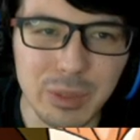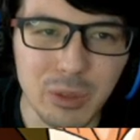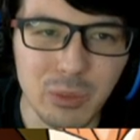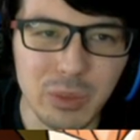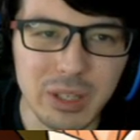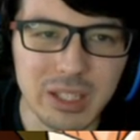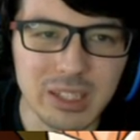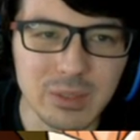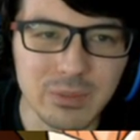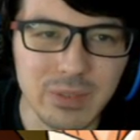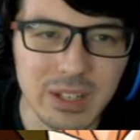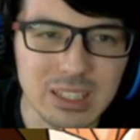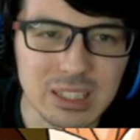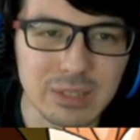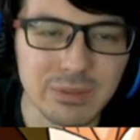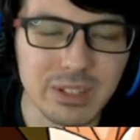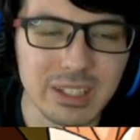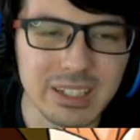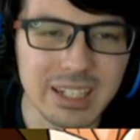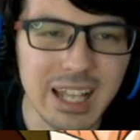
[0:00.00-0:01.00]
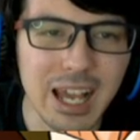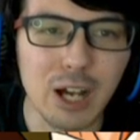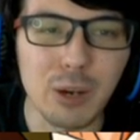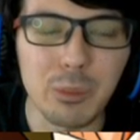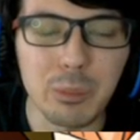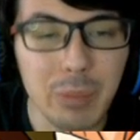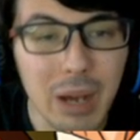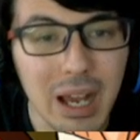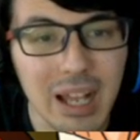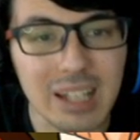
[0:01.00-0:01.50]
bit weak defensively
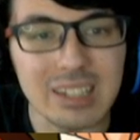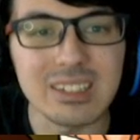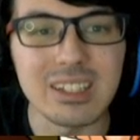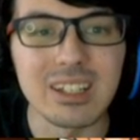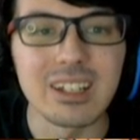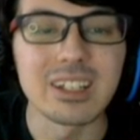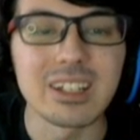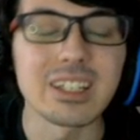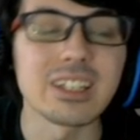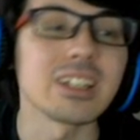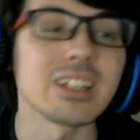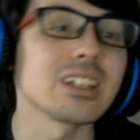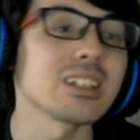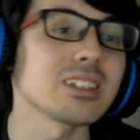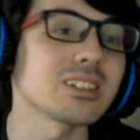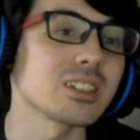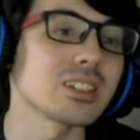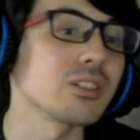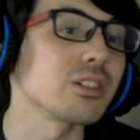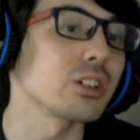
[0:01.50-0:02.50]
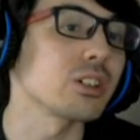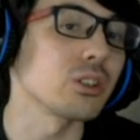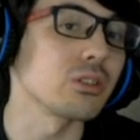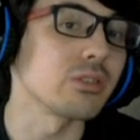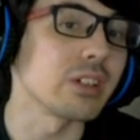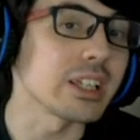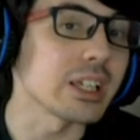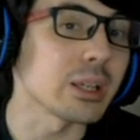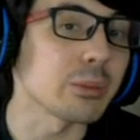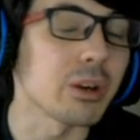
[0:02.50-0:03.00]
now, but he is still a good
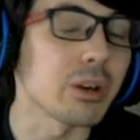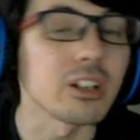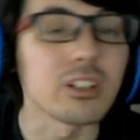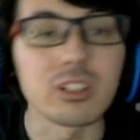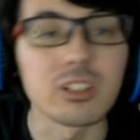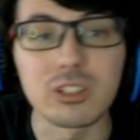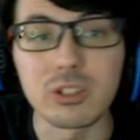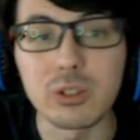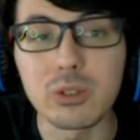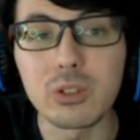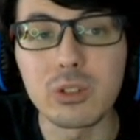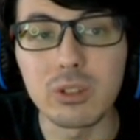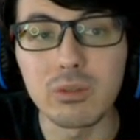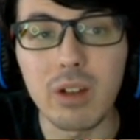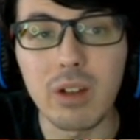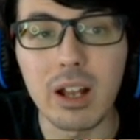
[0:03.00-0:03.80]
linking partner, so you could